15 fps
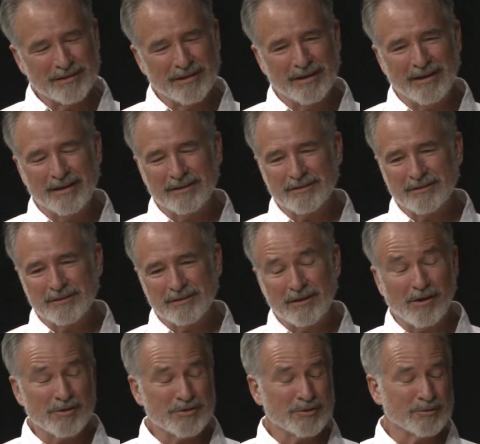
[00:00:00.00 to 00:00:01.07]
and
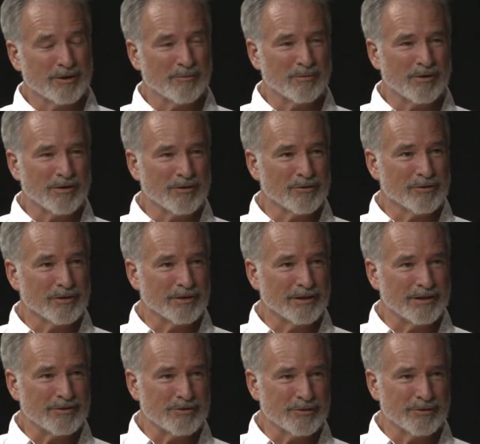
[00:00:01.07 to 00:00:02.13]
also a community
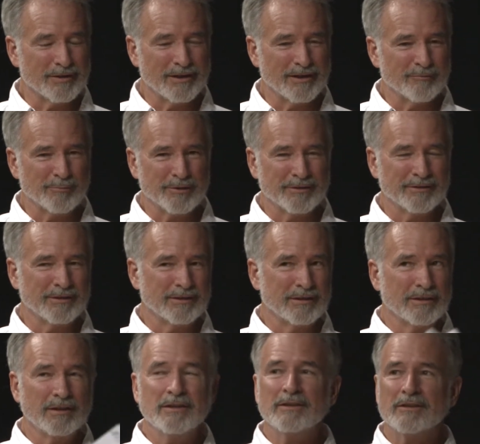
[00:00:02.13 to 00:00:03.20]
organizer, and I've been
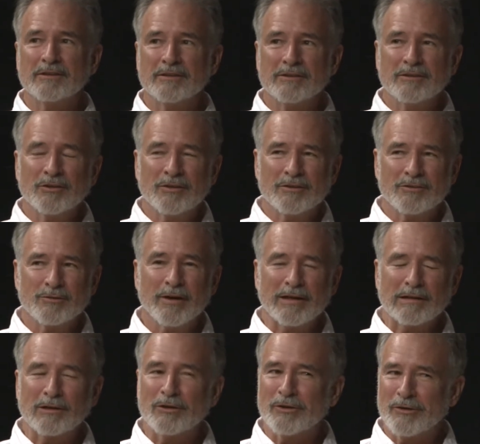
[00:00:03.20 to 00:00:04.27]
trying to
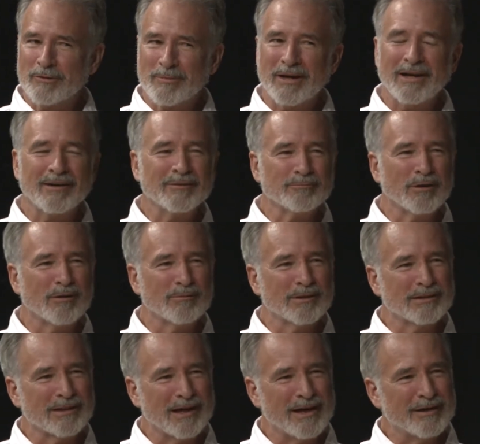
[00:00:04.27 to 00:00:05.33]
learn about public
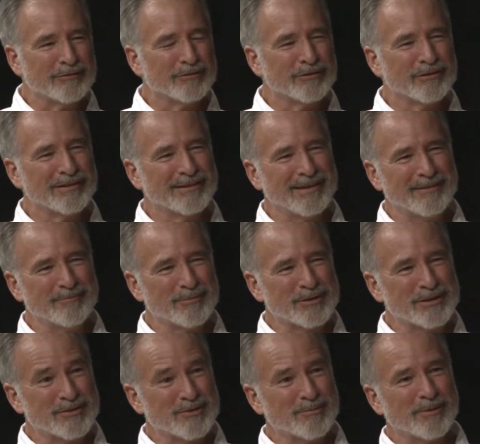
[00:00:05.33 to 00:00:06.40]
life and
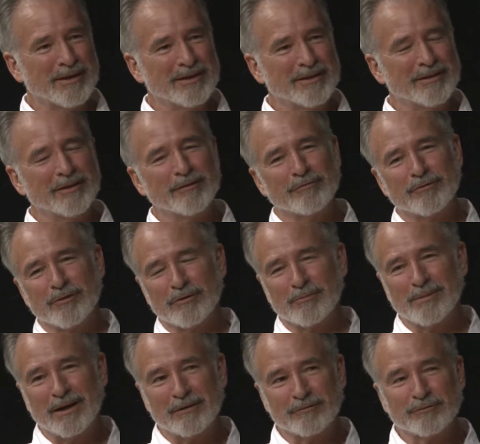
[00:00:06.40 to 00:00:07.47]
participate in it for
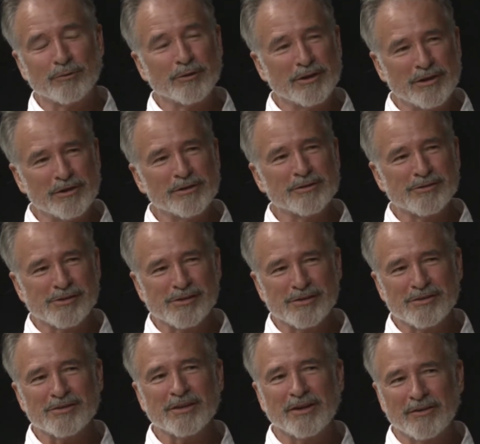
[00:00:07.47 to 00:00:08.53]
about 40 years in
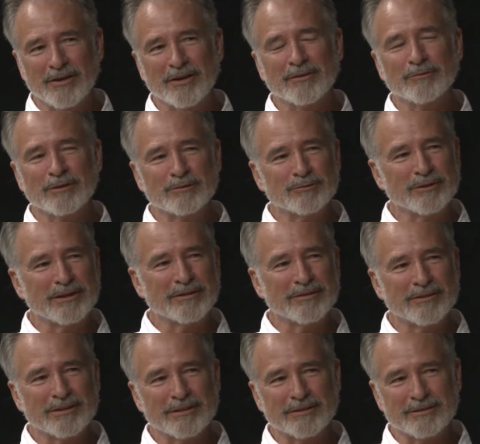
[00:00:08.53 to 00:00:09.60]
this area, one way or
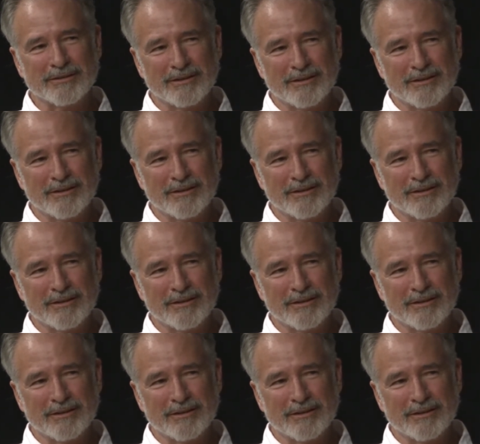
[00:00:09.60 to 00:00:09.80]
another.